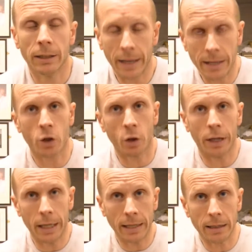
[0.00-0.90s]
Then he took the
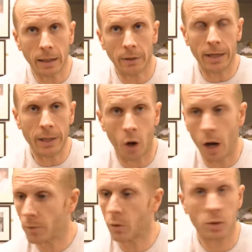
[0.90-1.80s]
knee, then he
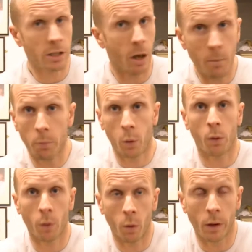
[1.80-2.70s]
got up, so it was just like
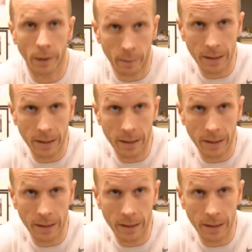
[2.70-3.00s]
pour it all on him,